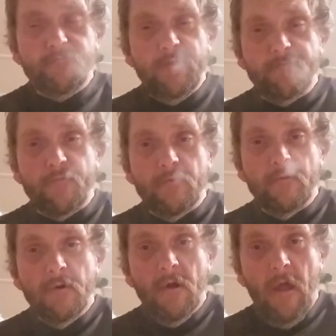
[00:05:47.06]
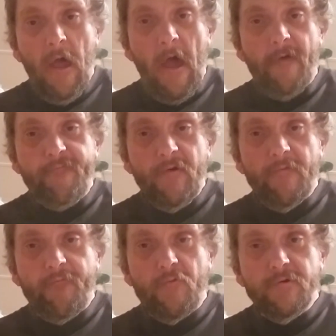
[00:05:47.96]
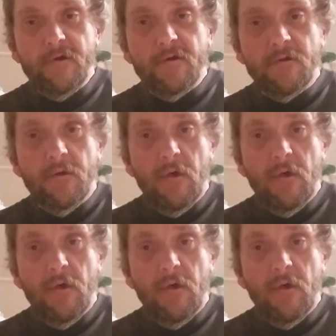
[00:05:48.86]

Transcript: people, I feel for you.